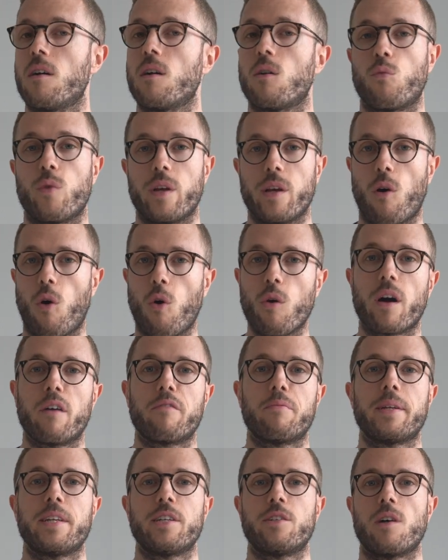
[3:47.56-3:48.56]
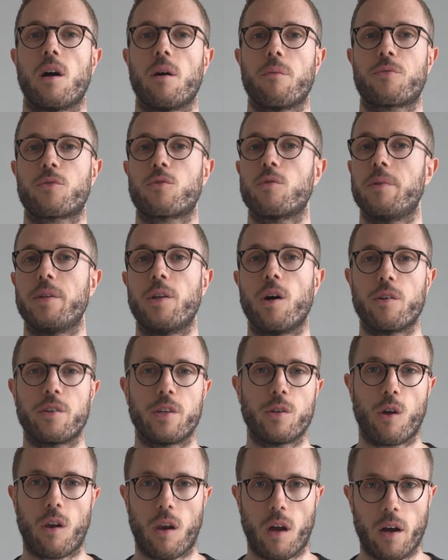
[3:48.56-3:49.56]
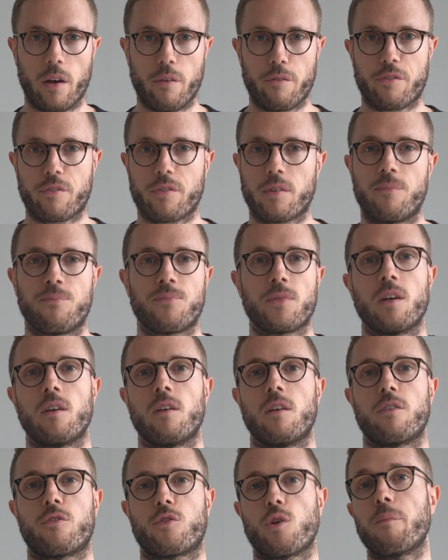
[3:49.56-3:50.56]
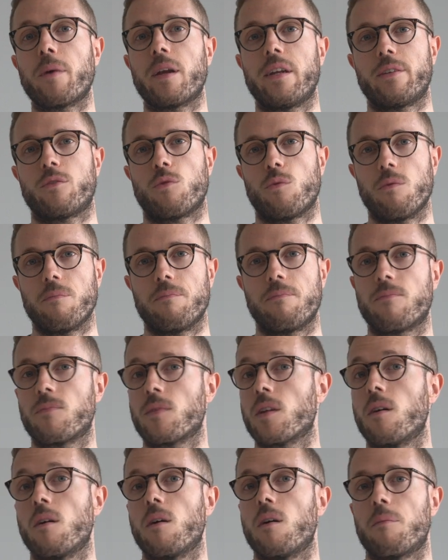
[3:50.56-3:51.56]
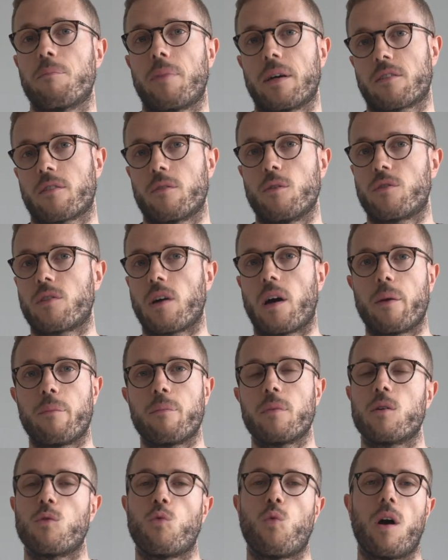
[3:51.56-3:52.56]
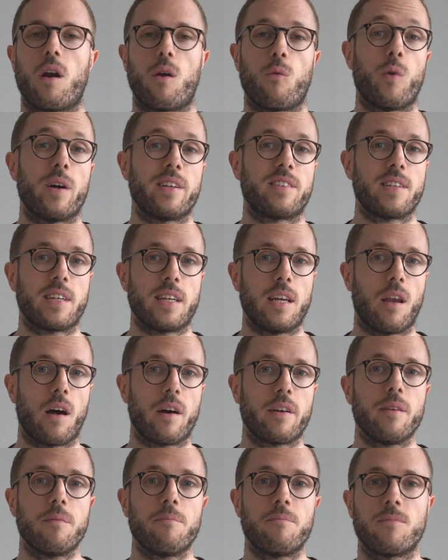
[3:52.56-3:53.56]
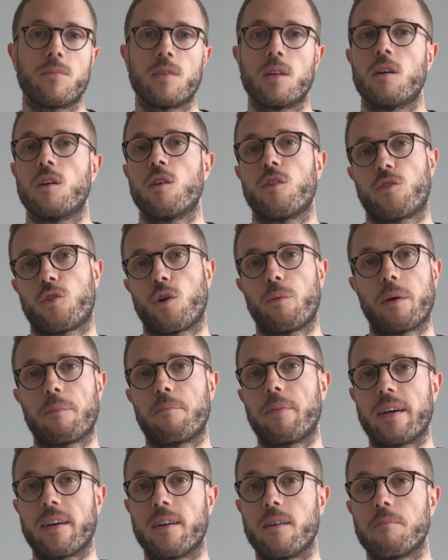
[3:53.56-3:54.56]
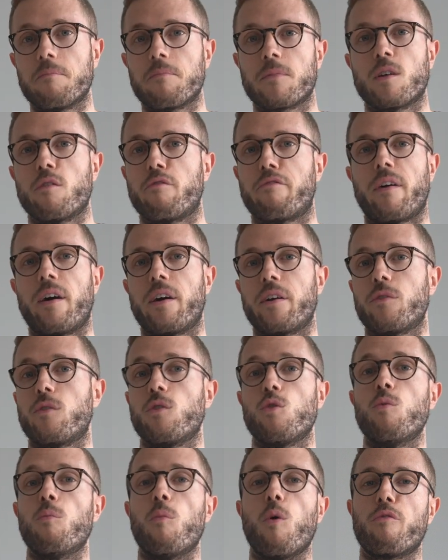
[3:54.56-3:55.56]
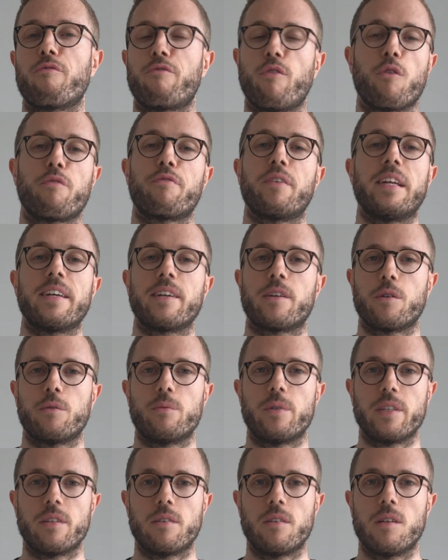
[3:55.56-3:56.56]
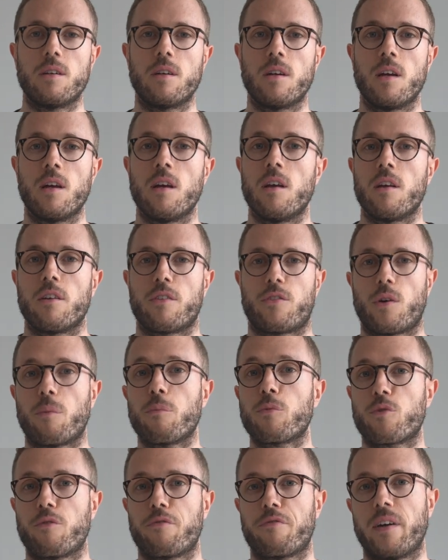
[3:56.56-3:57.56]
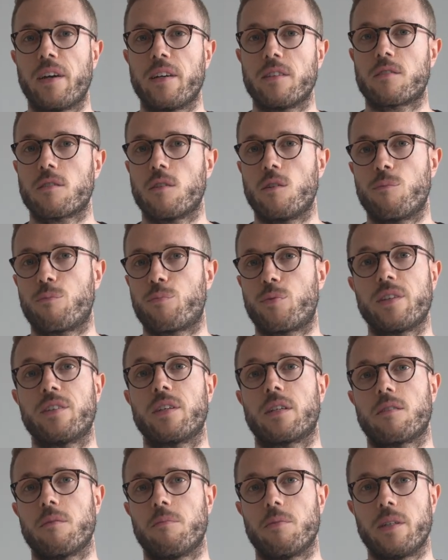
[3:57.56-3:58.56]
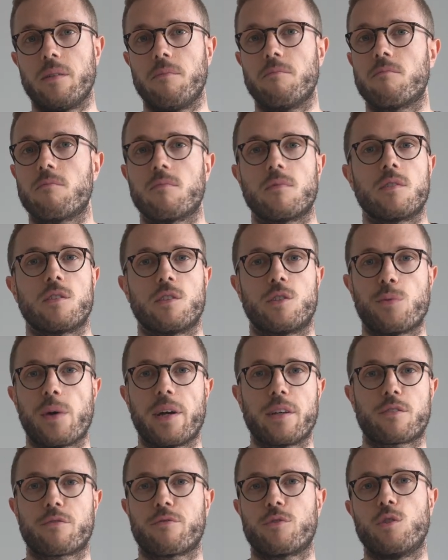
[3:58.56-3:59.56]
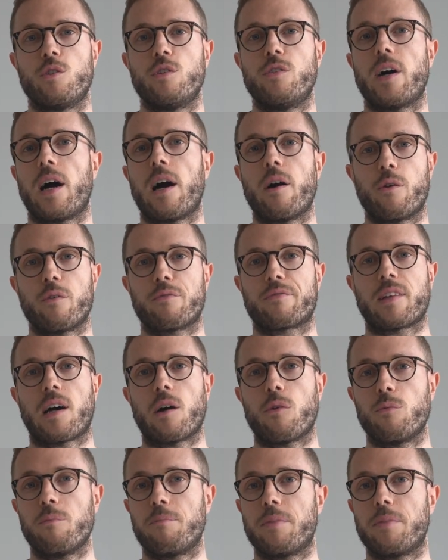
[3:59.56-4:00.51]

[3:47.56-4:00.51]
We all have many jobs to be done in our lives. Some are little, pass the time while waiting in line. Some are big, find a more fulfilling career. Some surface unpredictably, dress for an out-of-town